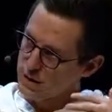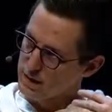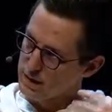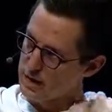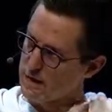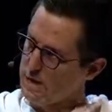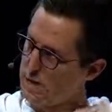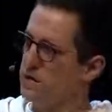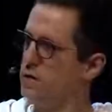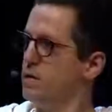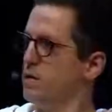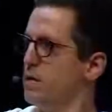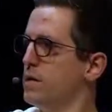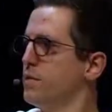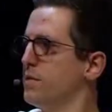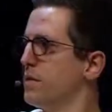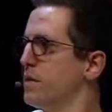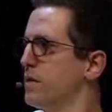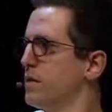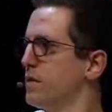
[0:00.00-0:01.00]
giving you
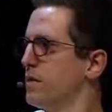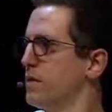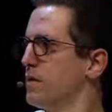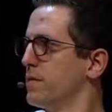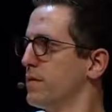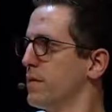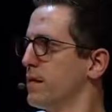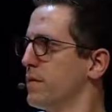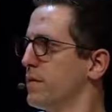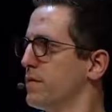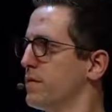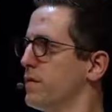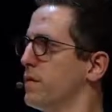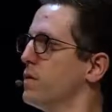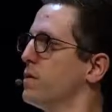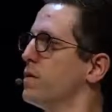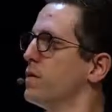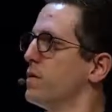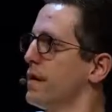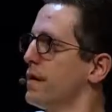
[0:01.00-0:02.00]
input that's like
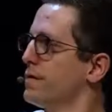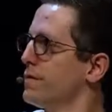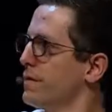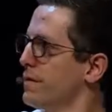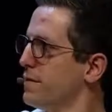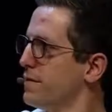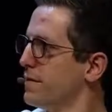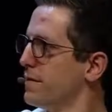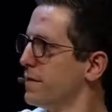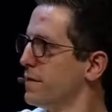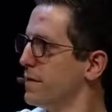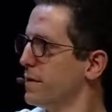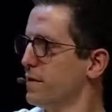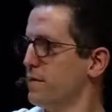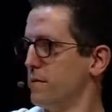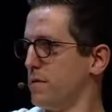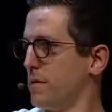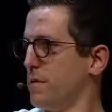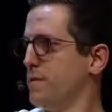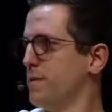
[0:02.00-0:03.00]
so aggressive
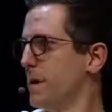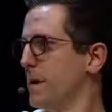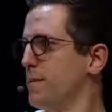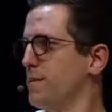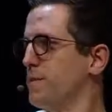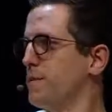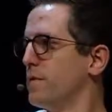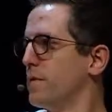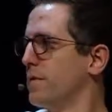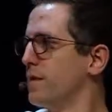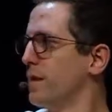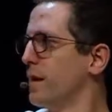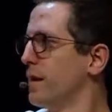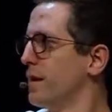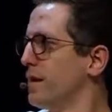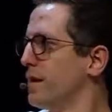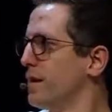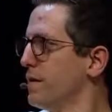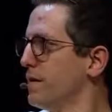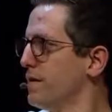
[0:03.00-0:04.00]
and sometimes so
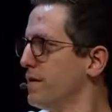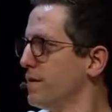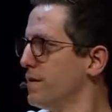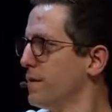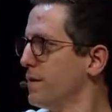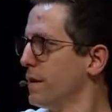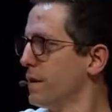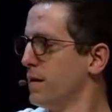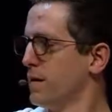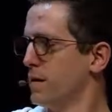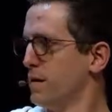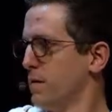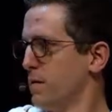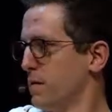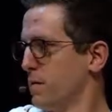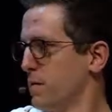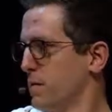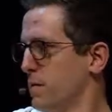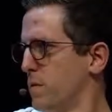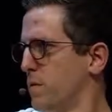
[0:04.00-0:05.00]
negative that
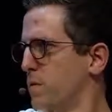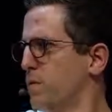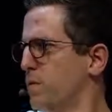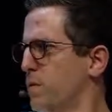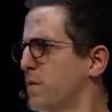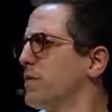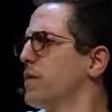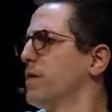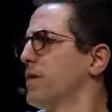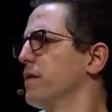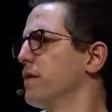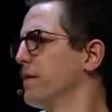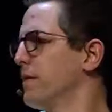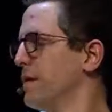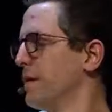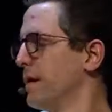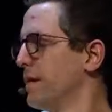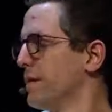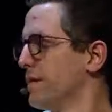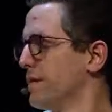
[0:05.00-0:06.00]
we're
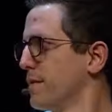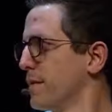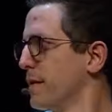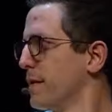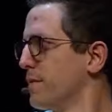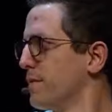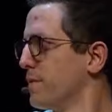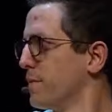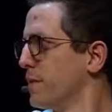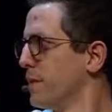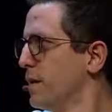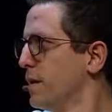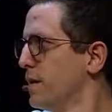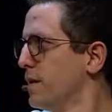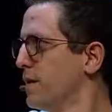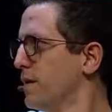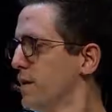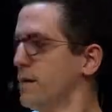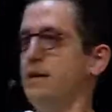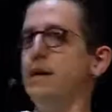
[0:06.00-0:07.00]
literally not designed for
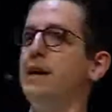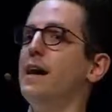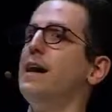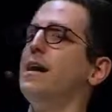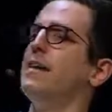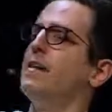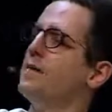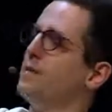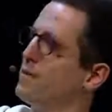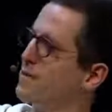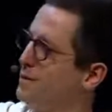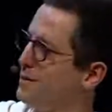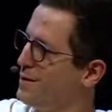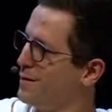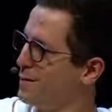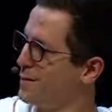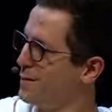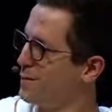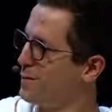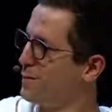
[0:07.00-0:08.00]
it. And yet,
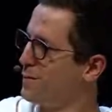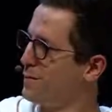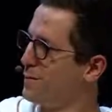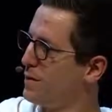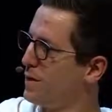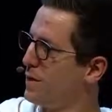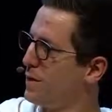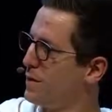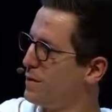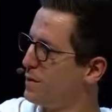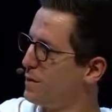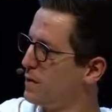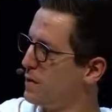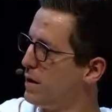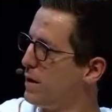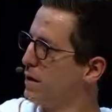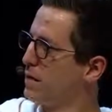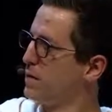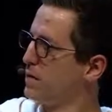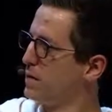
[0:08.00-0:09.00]
we're not
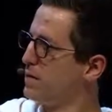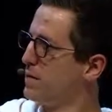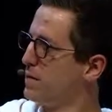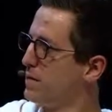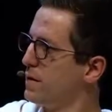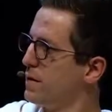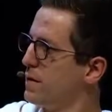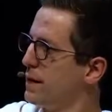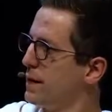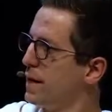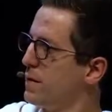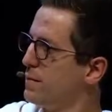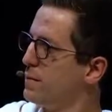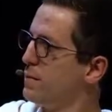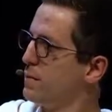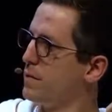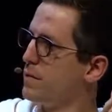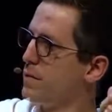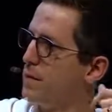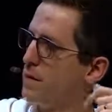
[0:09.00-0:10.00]
closing the
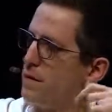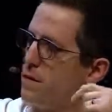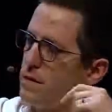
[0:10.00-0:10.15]
gap. Yeah.